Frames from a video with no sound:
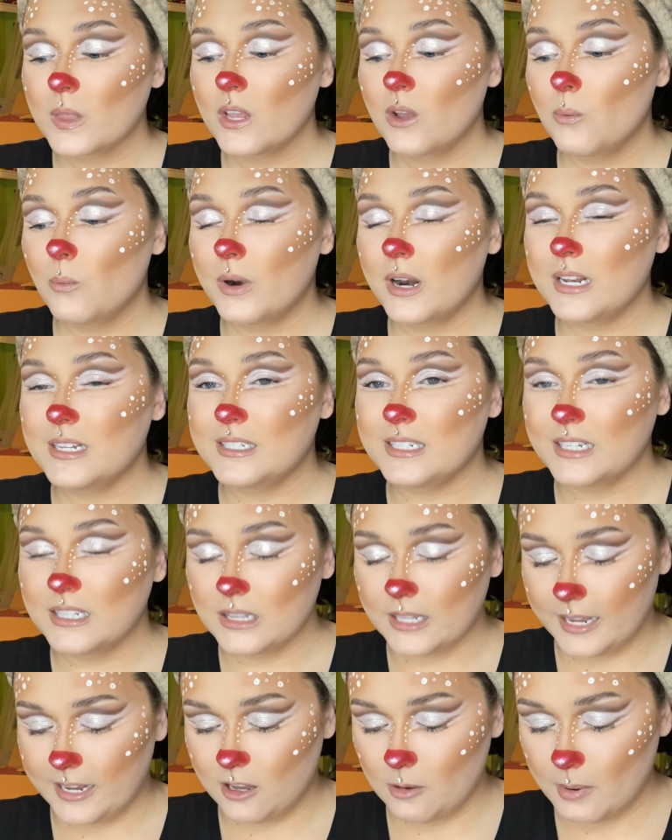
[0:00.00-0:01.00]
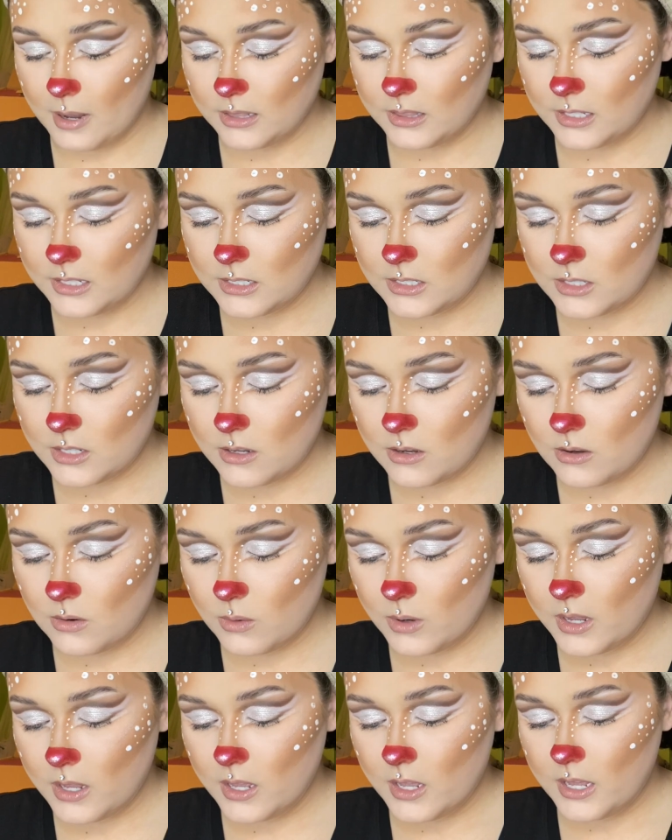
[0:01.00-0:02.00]
What I did like about this though
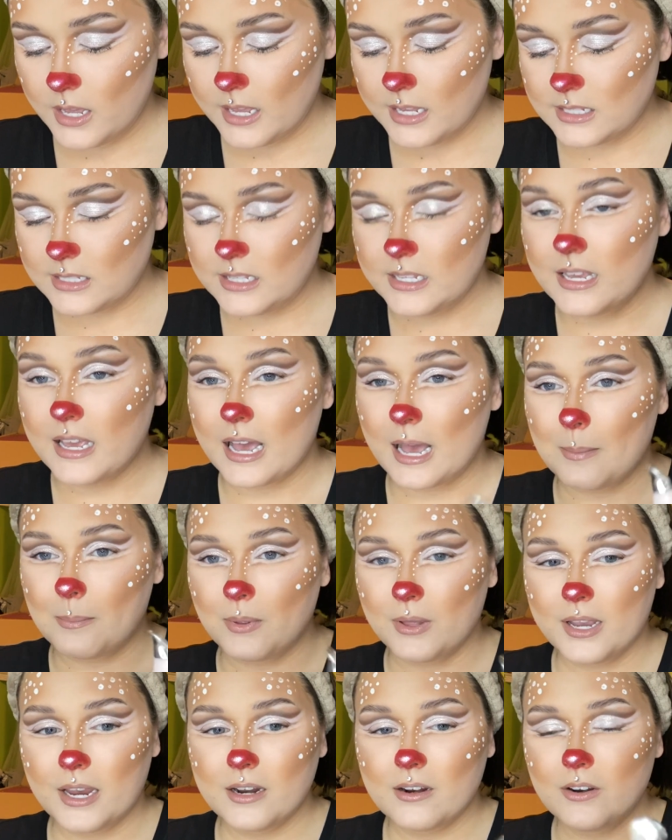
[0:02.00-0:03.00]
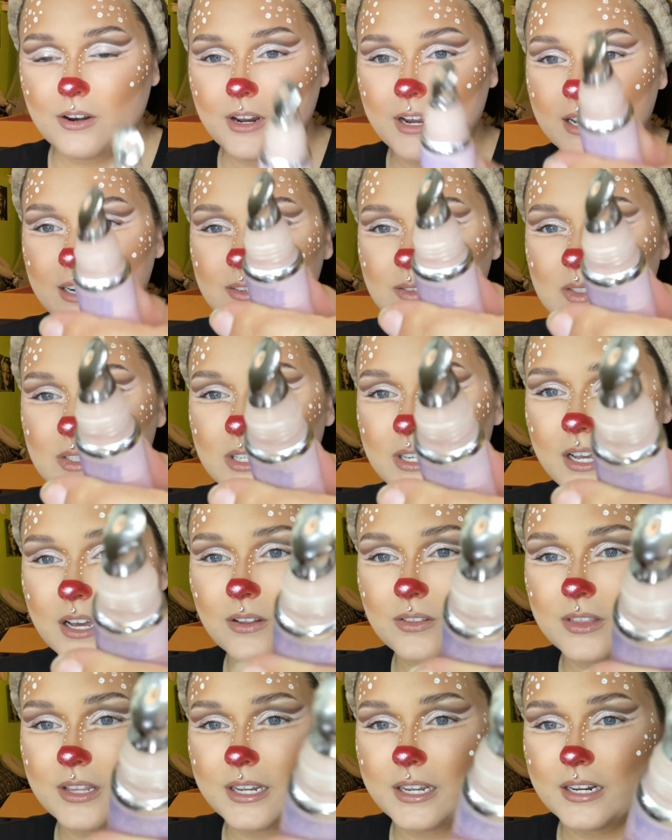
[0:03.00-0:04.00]
is the applicator. You can kind of see how
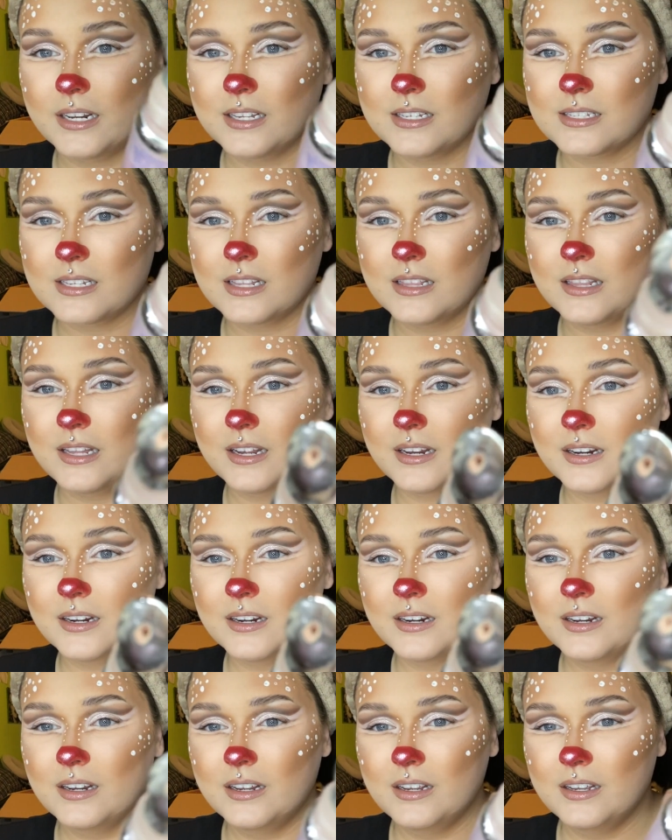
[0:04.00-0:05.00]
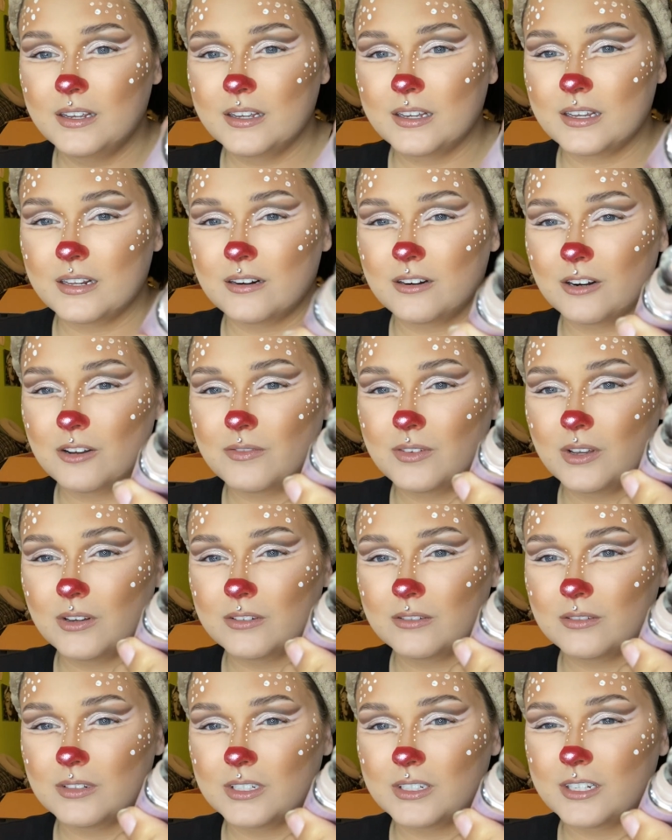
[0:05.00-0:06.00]
thick it is in there. I don't know if y'all
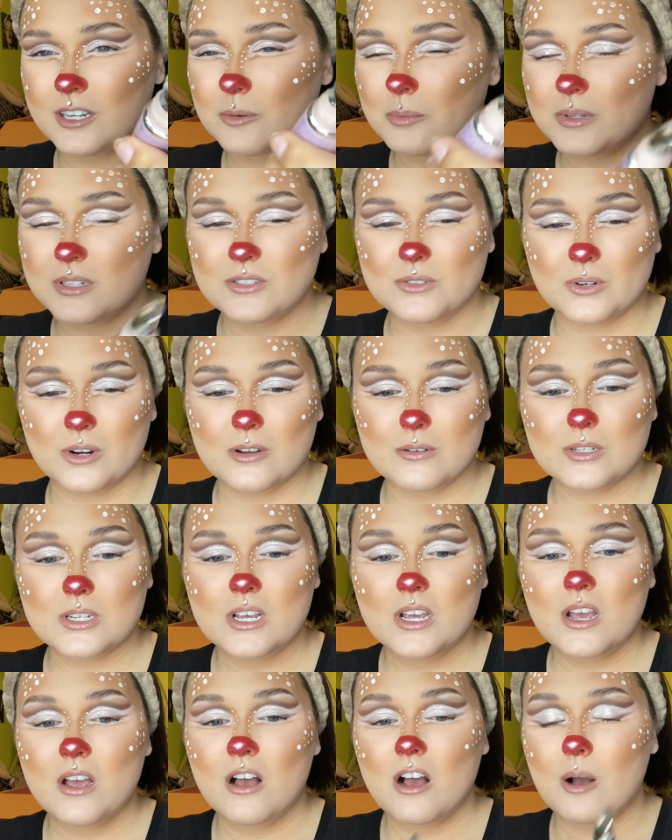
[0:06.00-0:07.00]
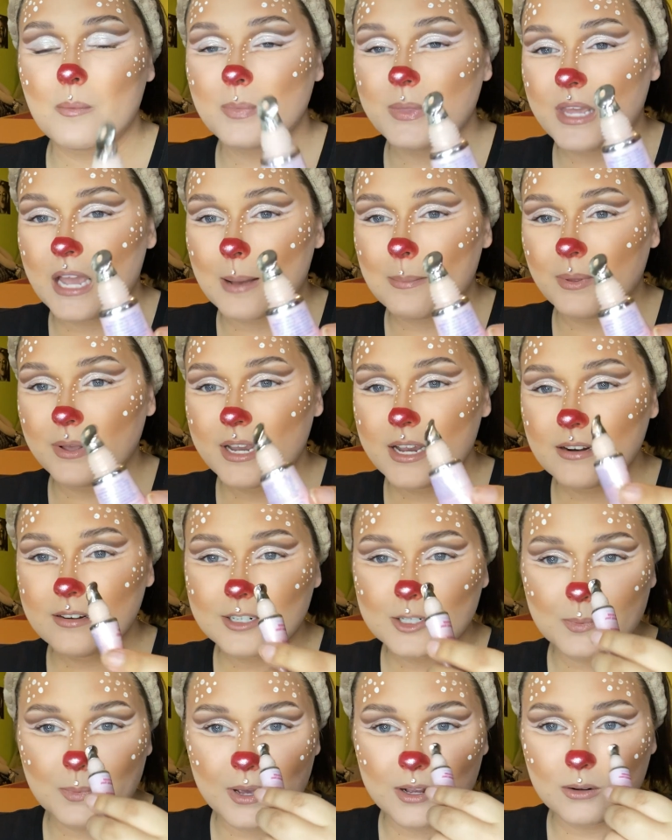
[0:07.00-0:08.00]
can really tell, but it's gross. The
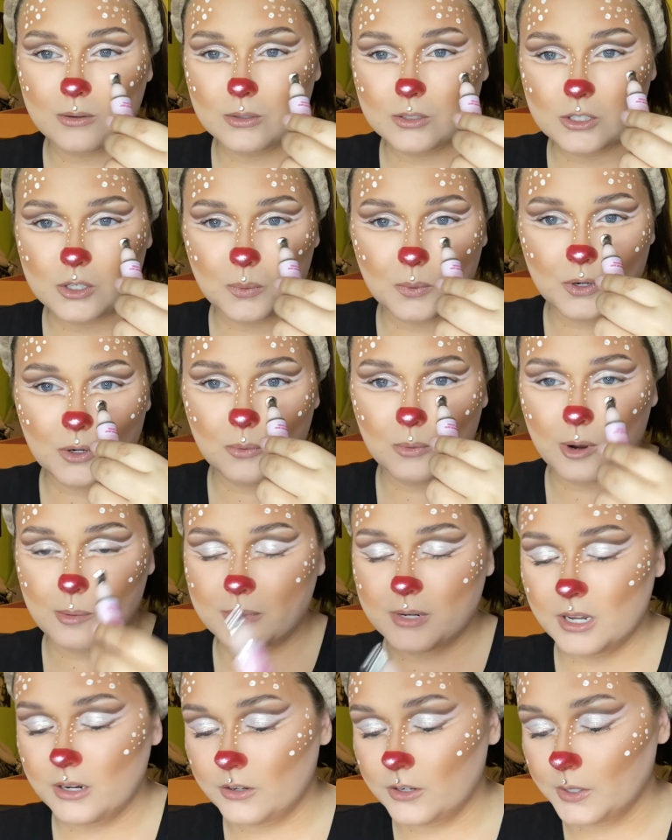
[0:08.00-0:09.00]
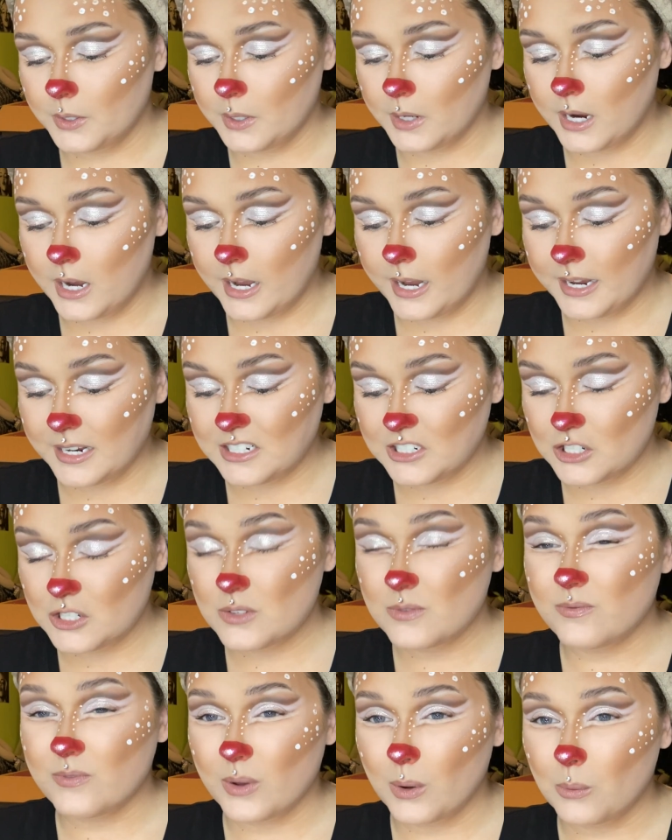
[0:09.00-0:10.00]
applicator's metal, so when you rubbed it under your eye, it
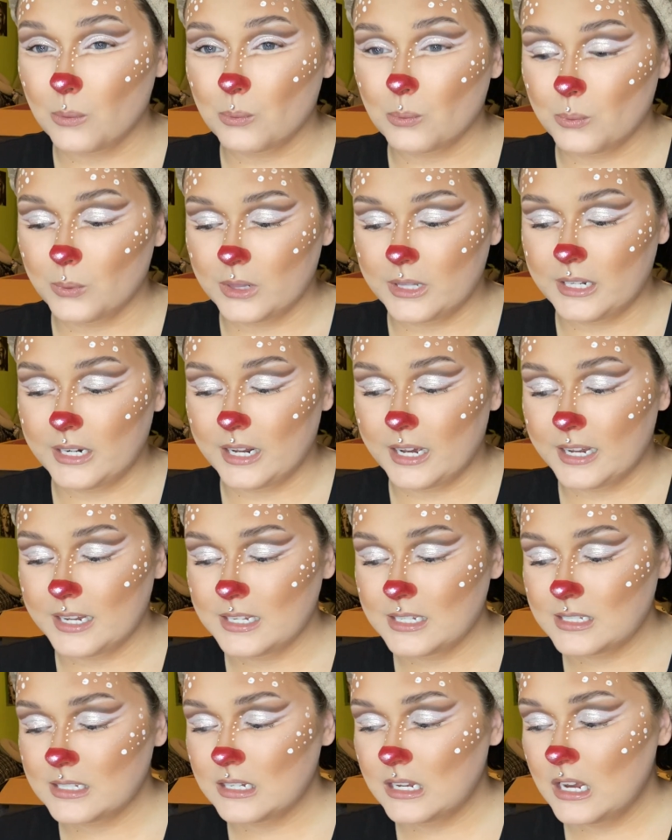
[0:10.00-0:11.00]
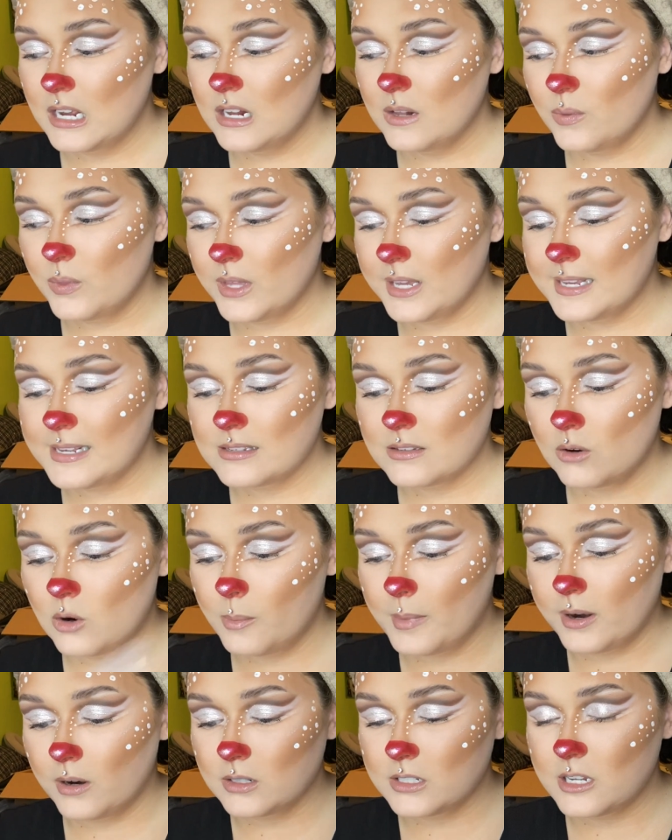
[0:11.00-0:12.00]
just felt really nice. These little
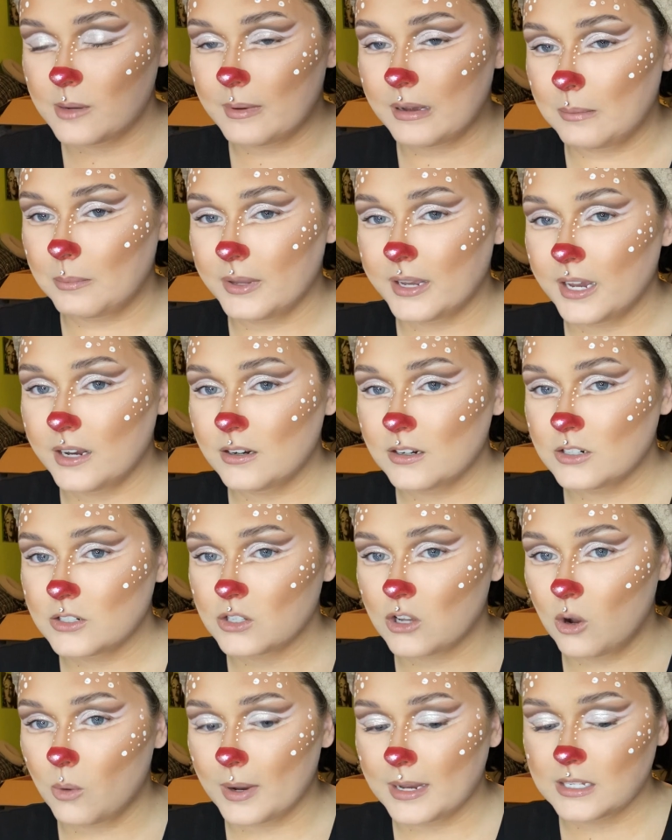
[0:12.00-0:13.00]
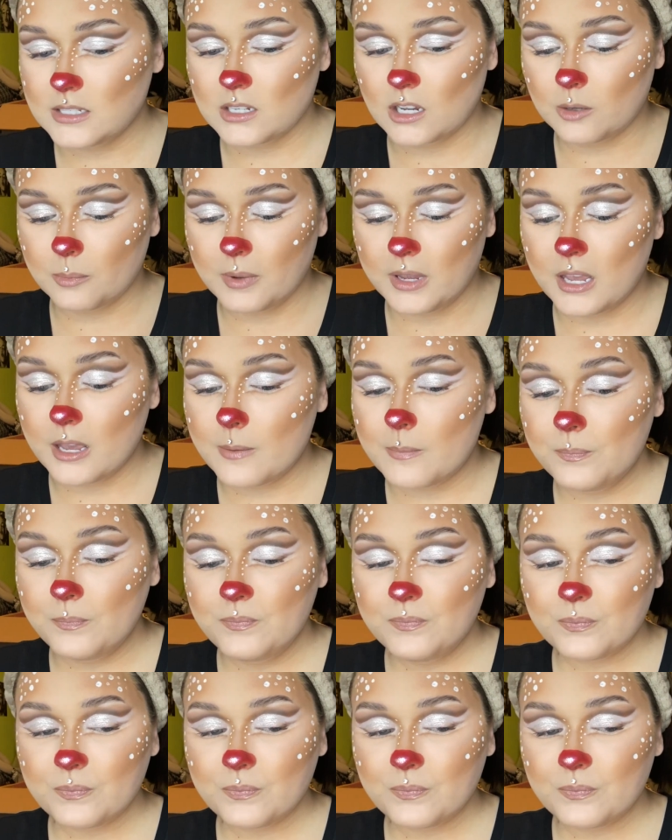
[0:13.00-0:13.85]
metal tip applicators always suck me in.